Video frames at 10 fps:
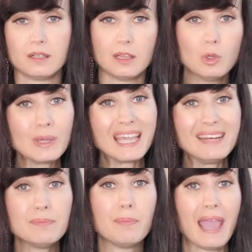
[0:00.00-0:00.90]

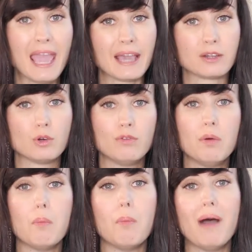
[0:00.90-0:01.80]
Looking back
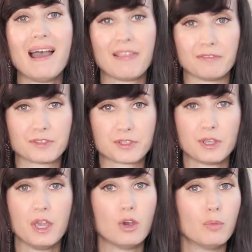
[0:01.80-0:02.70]
over months
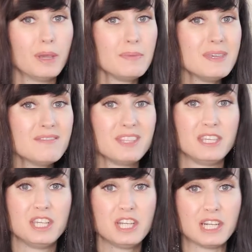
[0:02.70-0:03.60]
or maybe
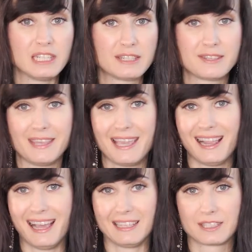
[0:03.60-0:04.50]
even years, they
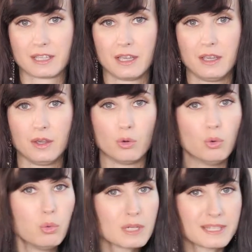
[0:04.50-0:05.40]
ask,
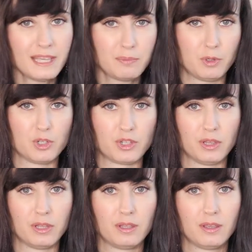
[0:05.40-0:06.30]
"Who was that
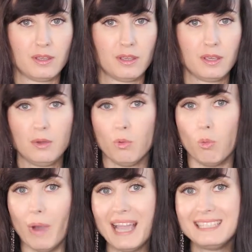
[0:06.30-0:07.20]
person?
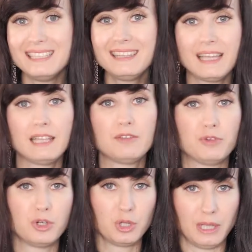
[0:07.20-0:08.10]
Why didn't I
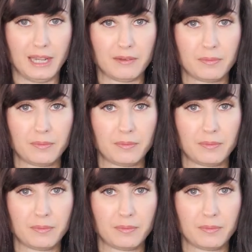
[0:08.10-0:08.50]
leave earlier?"